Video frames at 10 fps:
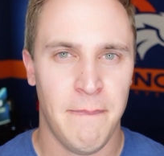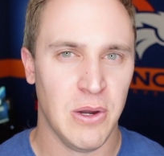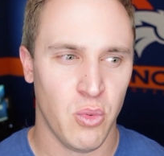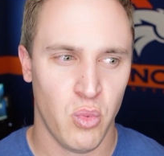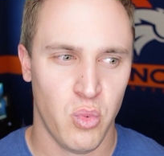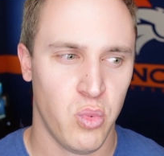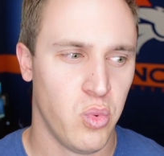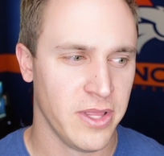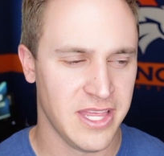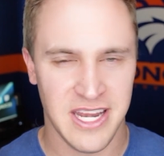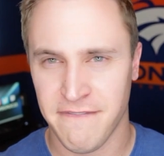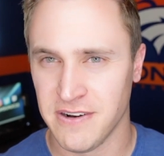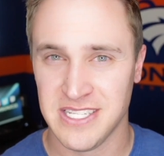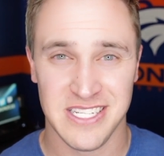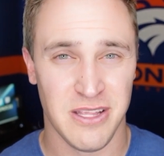but what the
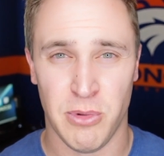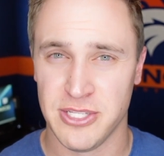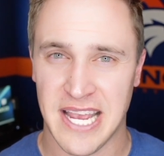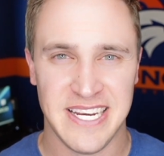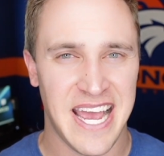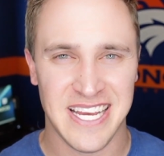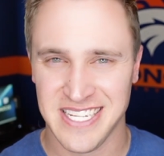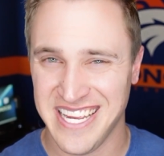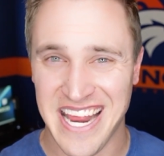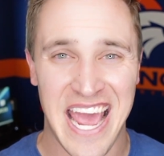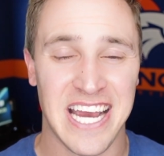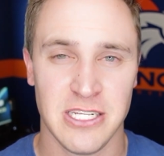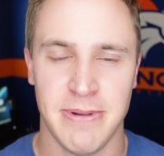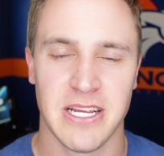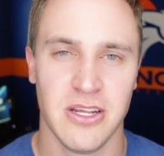difference is the multitasking
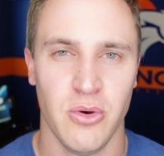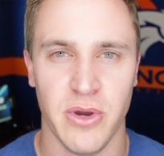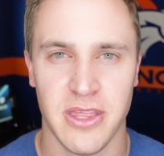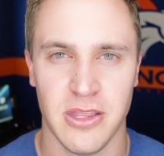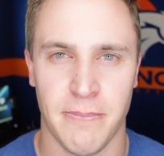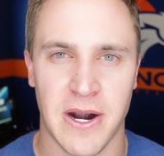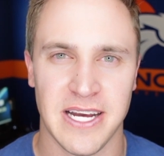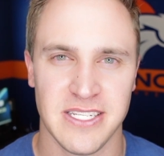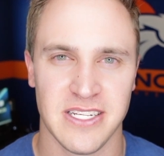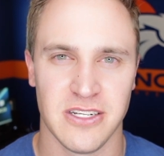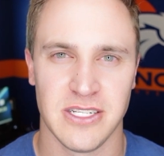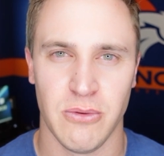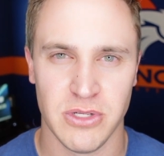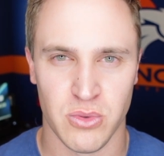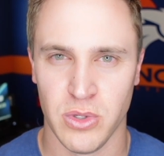aspect within the processors that
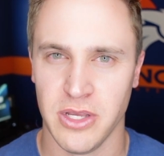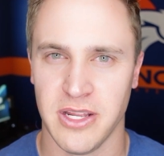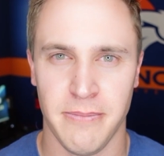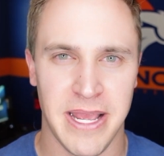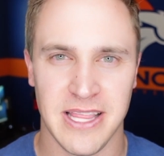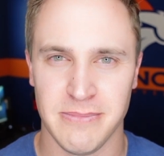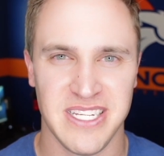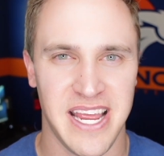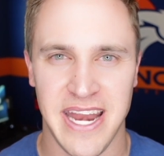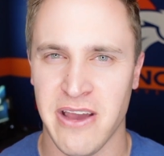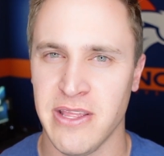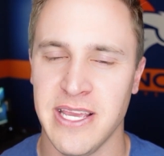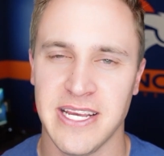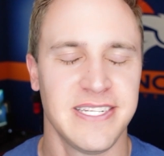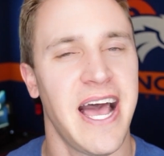was really gonna make them stand out.
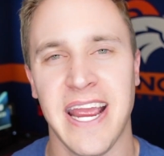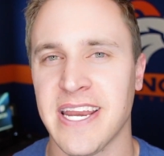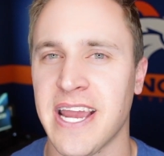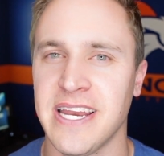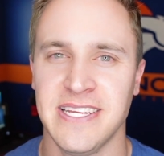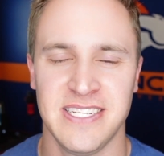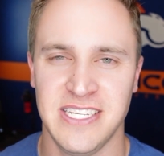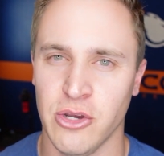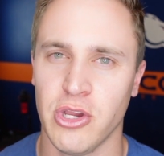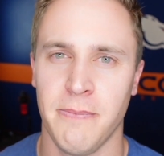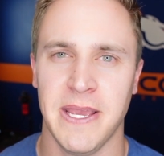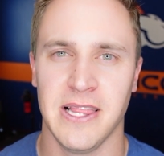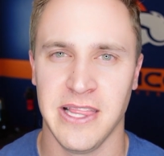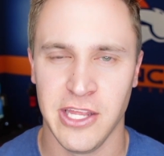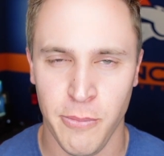Yes, the i9 is still gonna be a
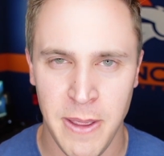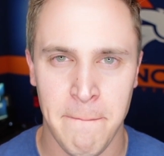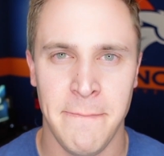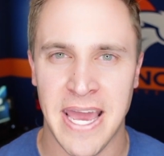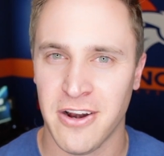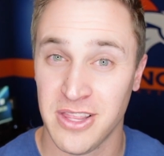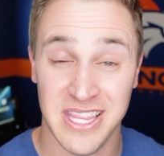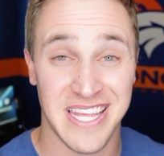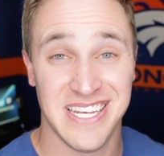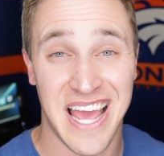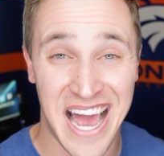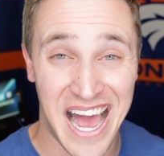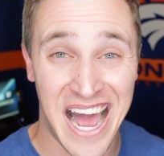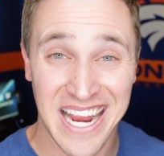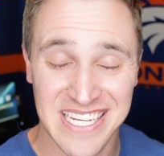little bit better than the
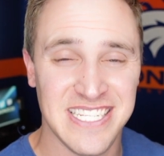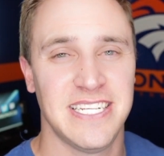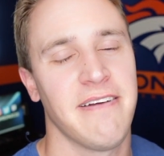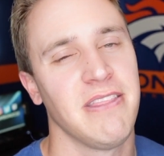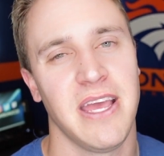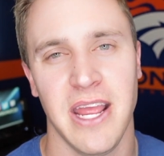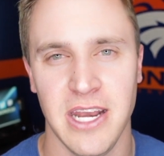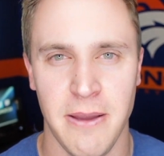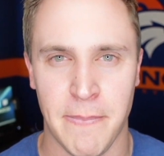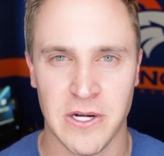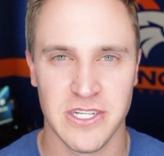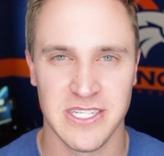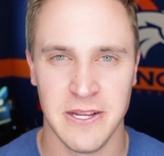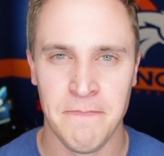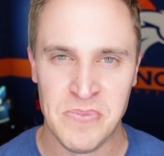i7 that I ended up purchasing.